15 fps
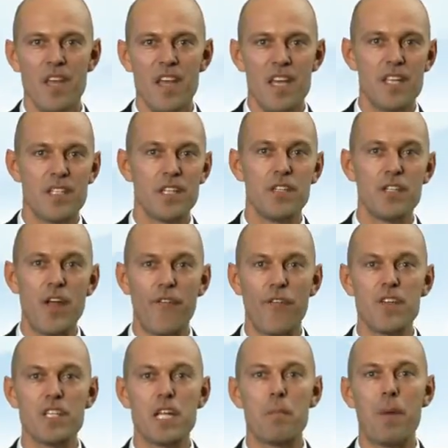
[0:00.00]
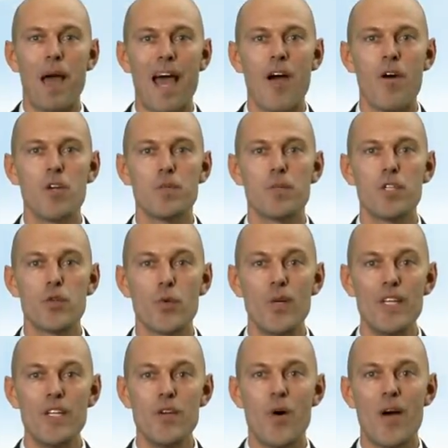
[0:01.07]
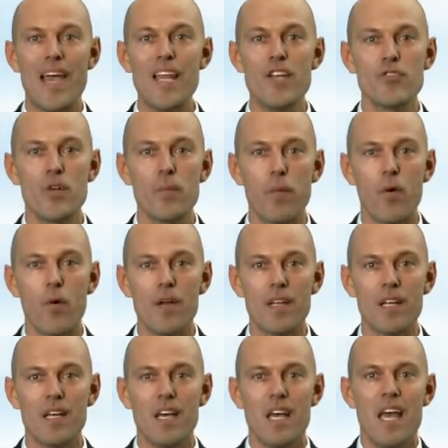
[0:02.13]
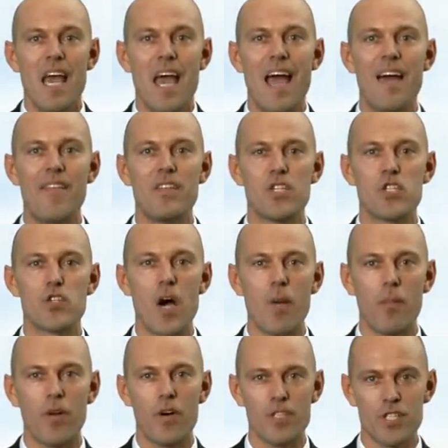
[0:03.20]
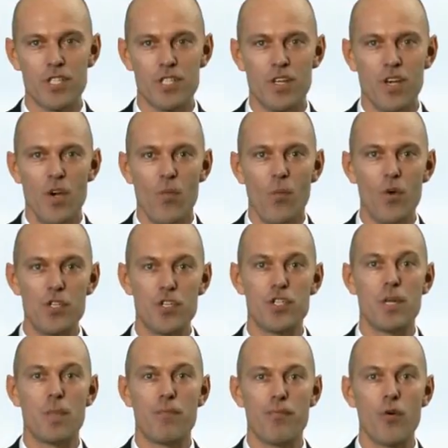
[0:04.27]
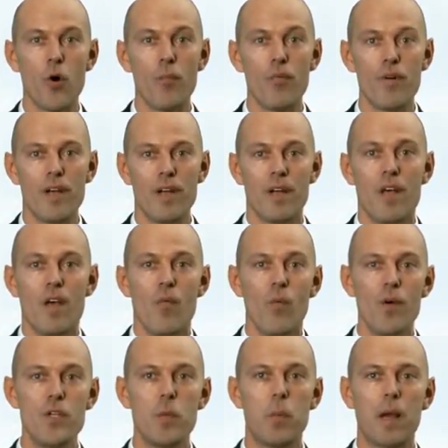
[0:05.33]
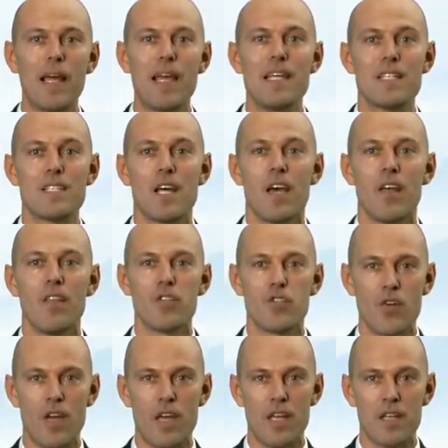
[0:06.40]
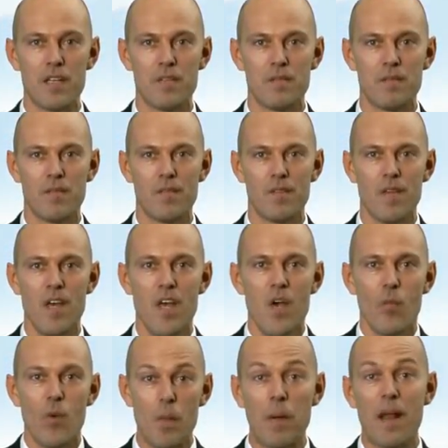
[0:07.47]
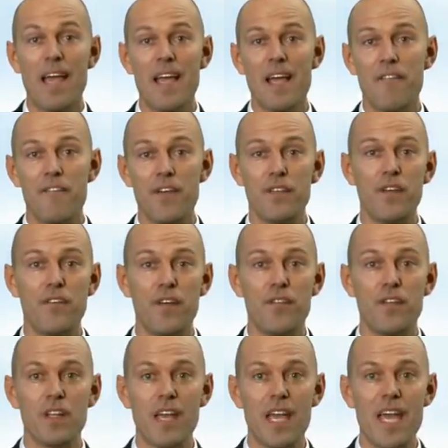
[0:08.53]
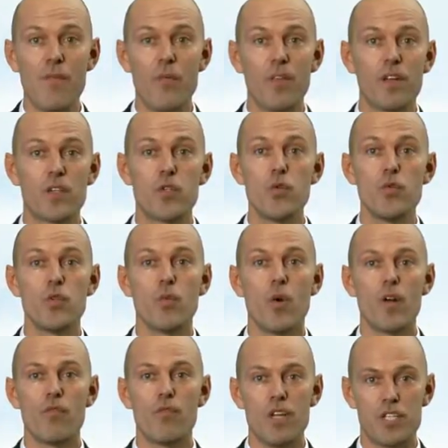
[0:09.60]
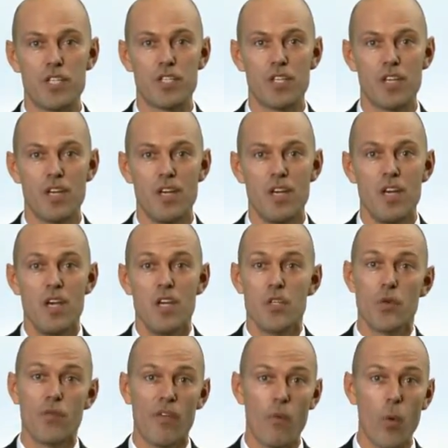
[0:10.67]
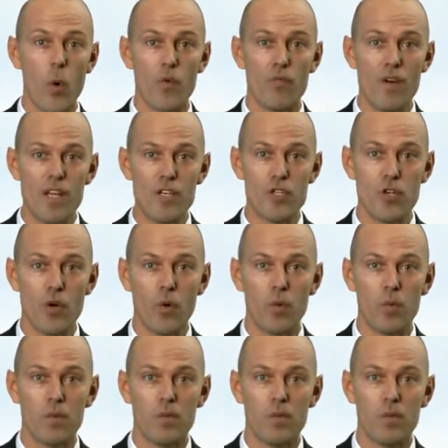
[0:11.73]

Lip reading: is the difference in pounds between your entry point and the stop loss which is appropriate when you place the trade. We're playing a 50-50 game with a 2-to-1 risk to reward ratio.